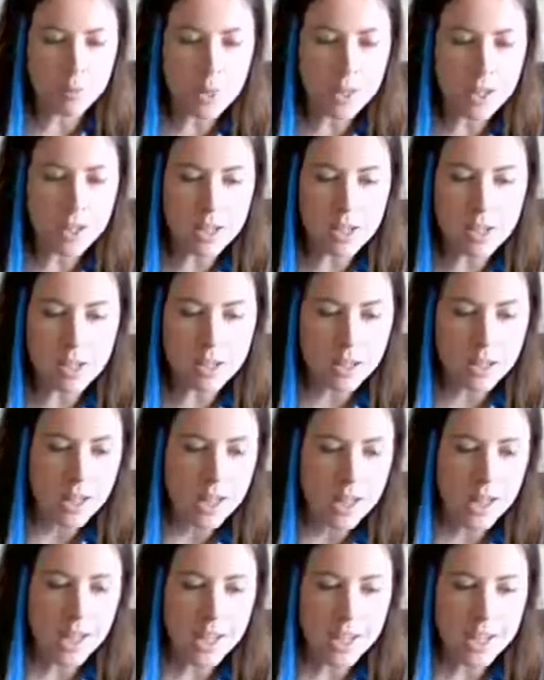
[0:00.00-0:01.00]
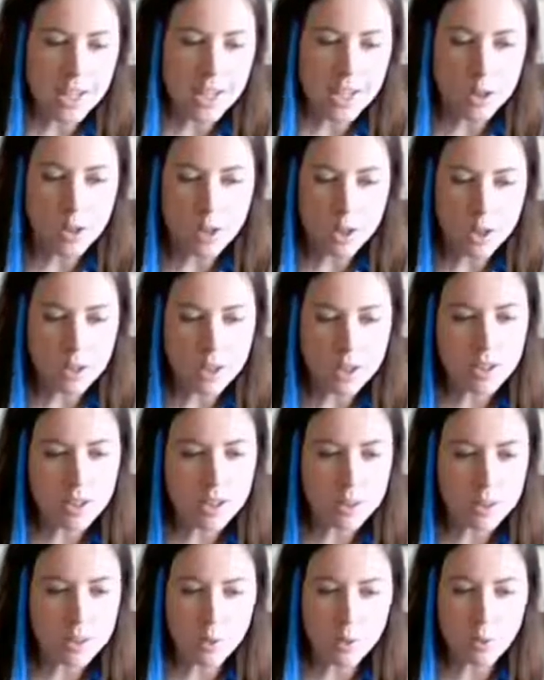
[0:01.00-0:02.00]
I mean, I guess you
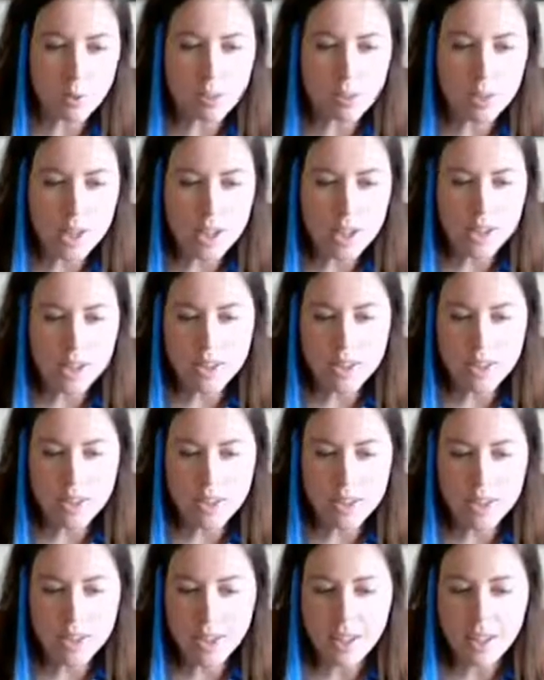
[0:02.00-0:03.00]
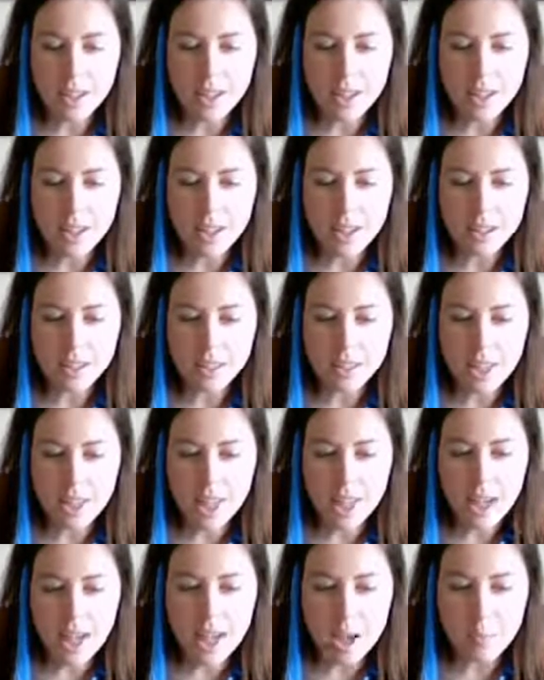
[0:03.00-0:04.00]
can zoom in and things
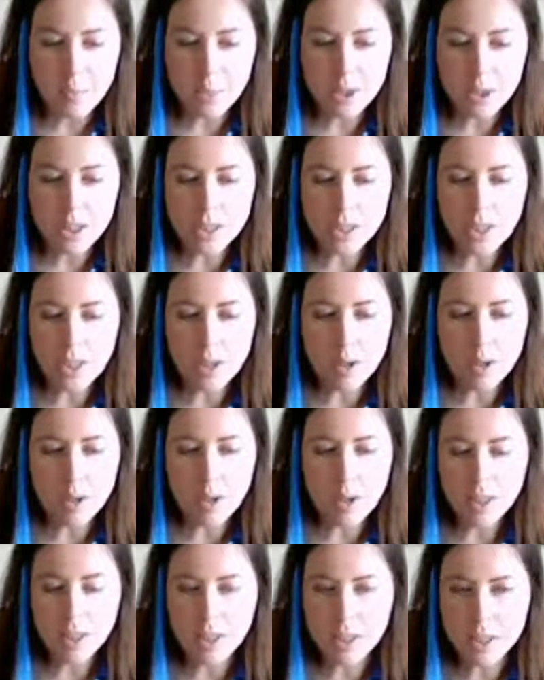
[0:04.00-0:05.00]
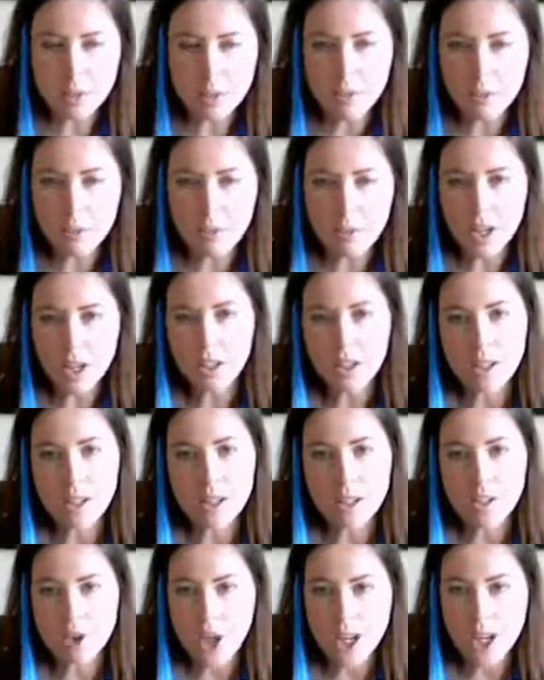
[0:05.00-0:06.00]
like that, but I think you've got
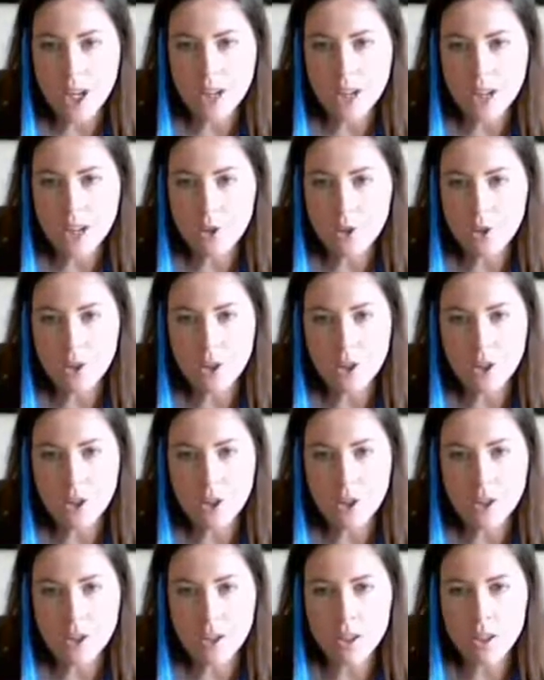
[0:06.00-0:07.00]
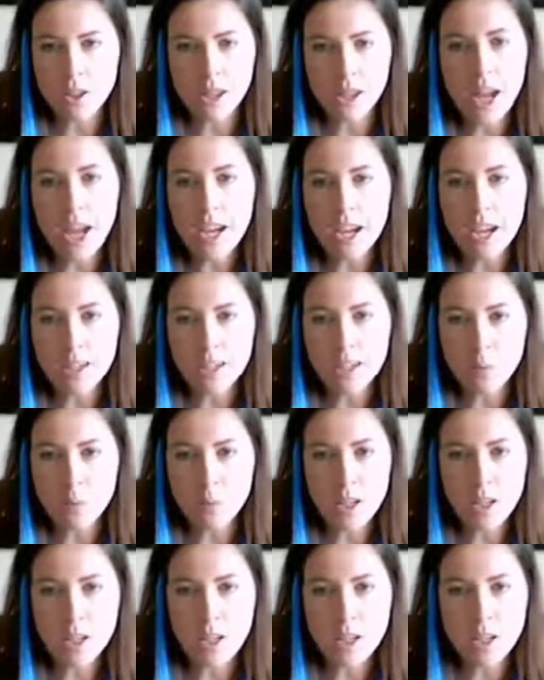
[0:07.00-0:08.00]
to change your design
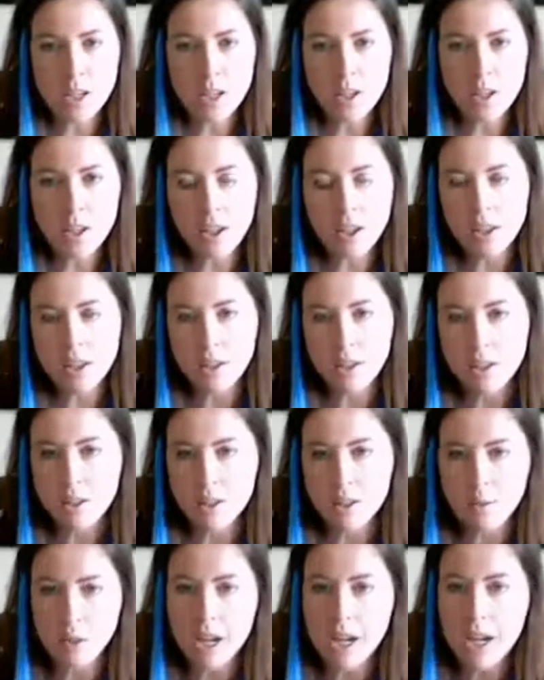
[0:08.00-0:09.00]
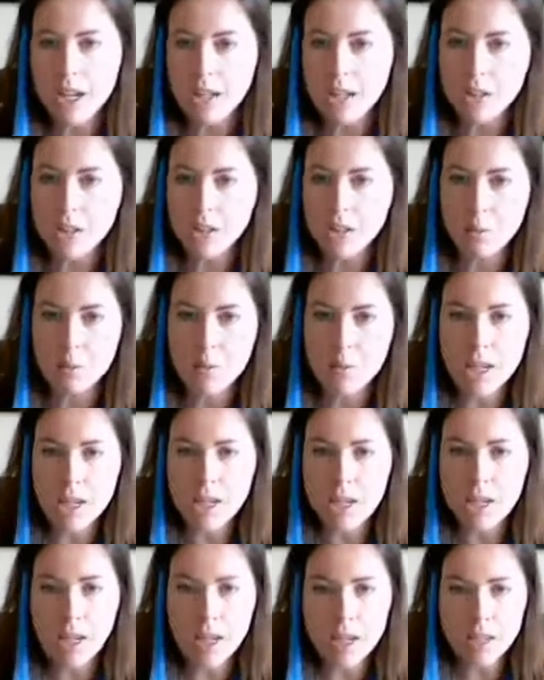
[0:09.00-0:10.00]
depending on the device in
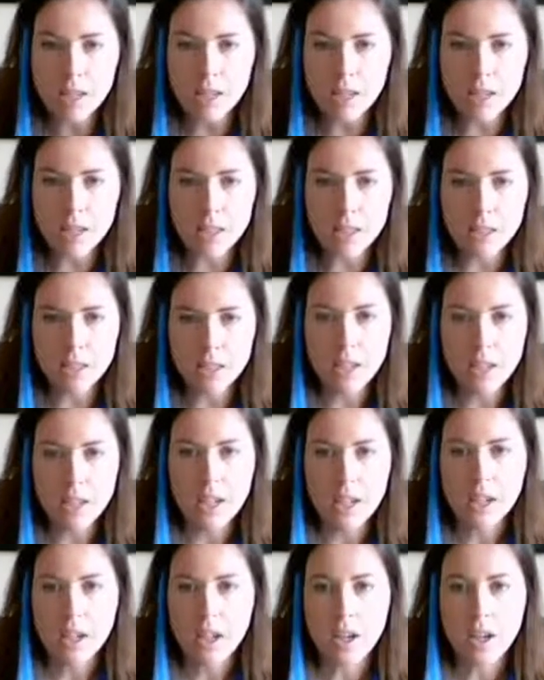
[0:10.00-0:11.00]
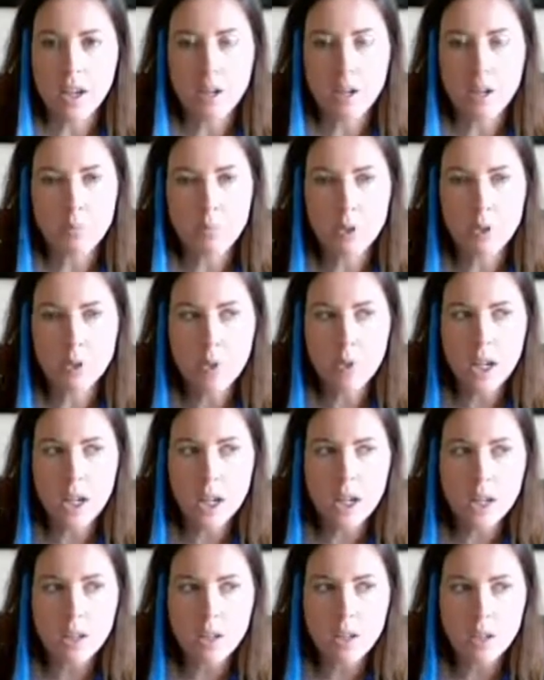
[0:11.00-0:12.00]
many cases. There's one
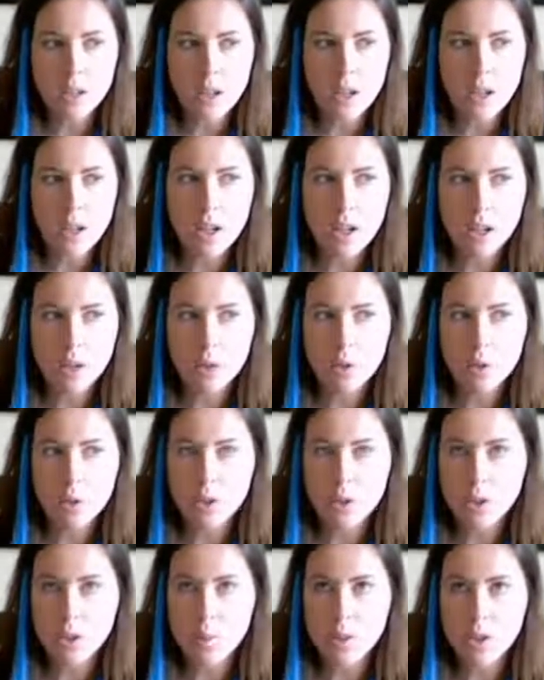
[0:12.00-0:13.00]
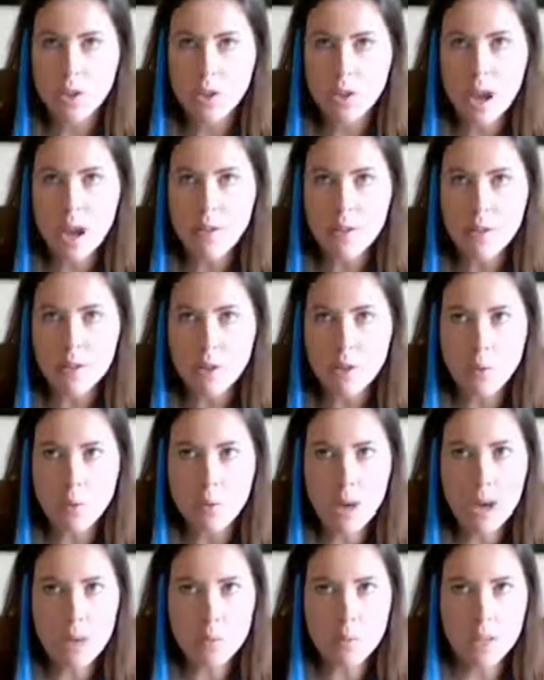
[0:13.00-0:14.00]
guy, if you look up Scavenger
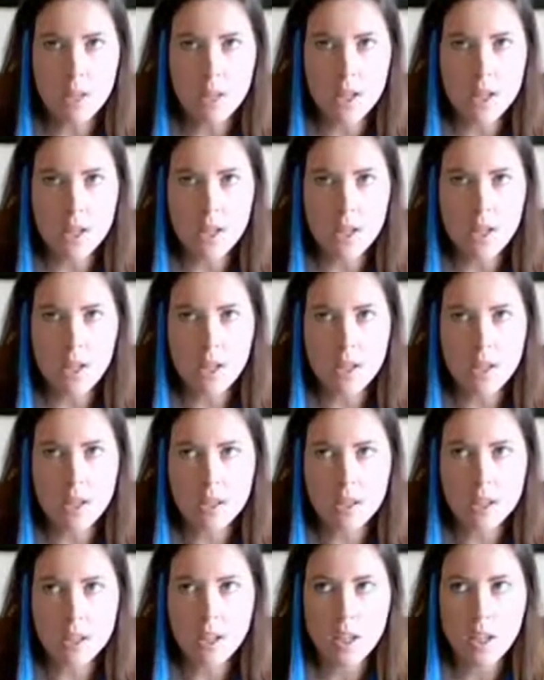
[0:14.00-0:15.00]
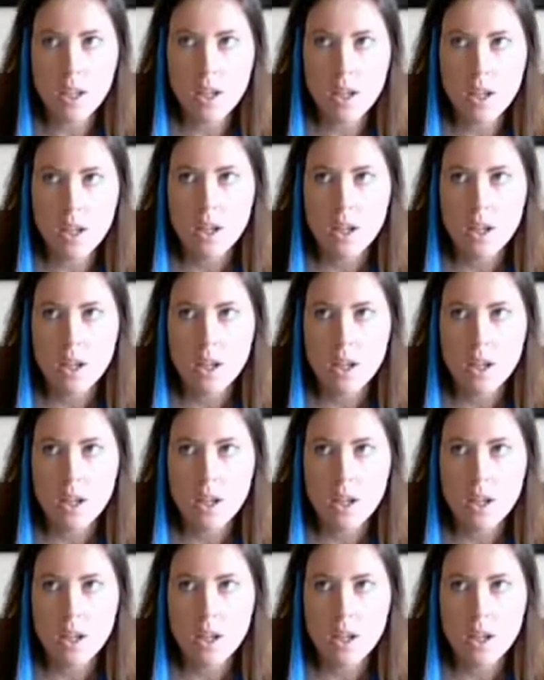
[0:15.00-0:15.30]
Maps, he has